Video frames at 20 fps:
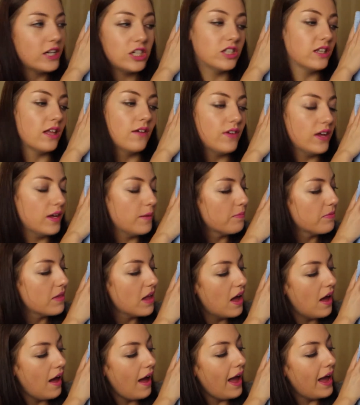I just love it.
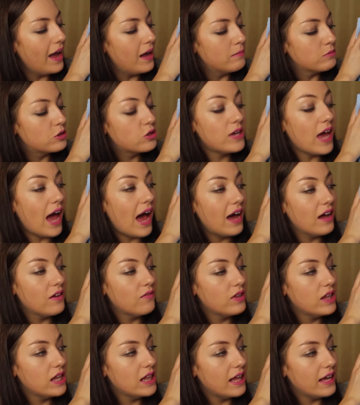Um, so yeah, I
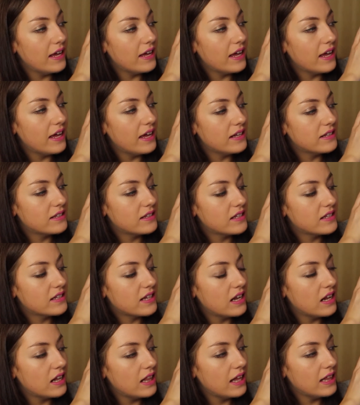really like it. It's this
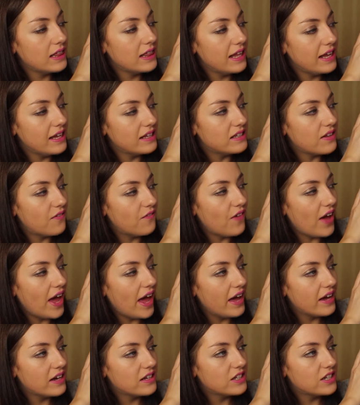kind of like lace
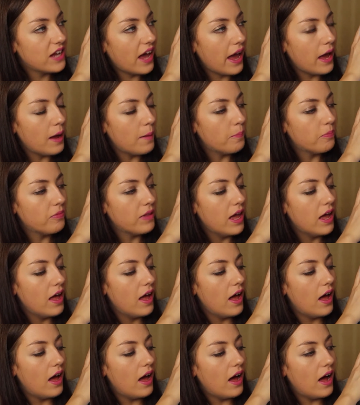effect. Um,
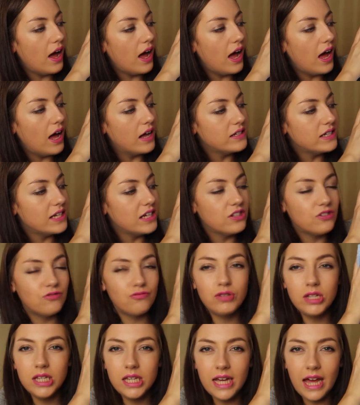and it's
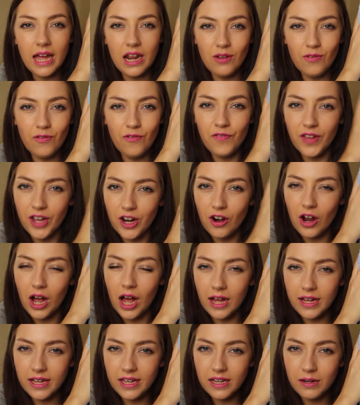really kind of figure
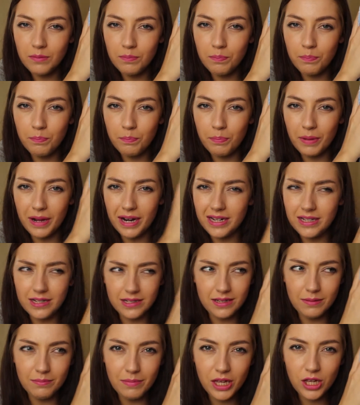hugging, but it
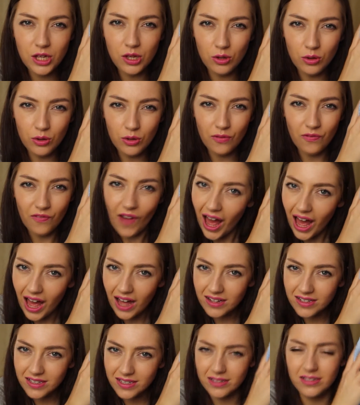doesn't make you look
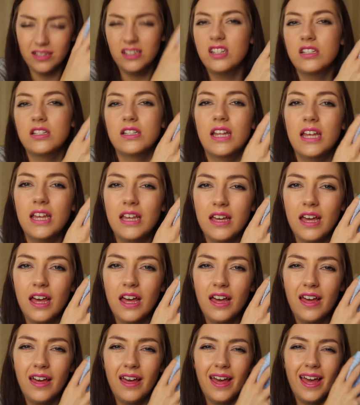fat. Because it doesn't like...
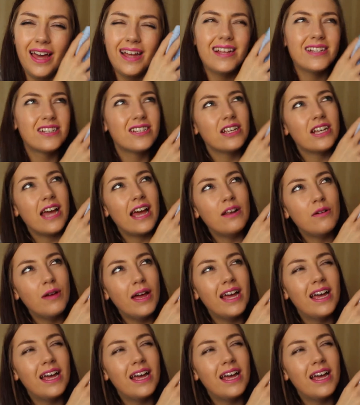It's a kind of...